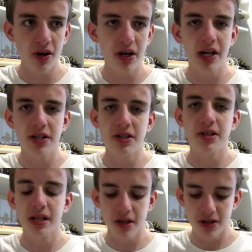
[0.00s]
okay, it's in
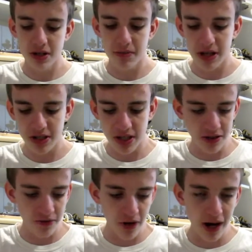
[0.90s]
theaters, it makes
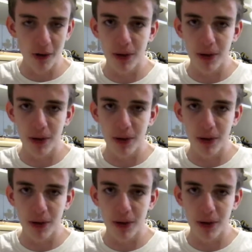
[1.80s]
sense for now,